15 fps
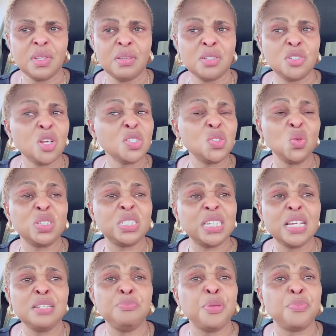Just to
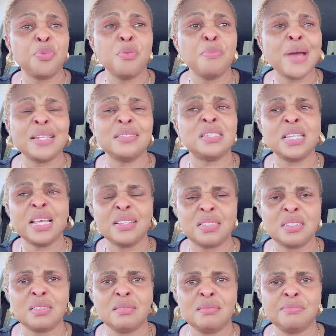change people's mindset.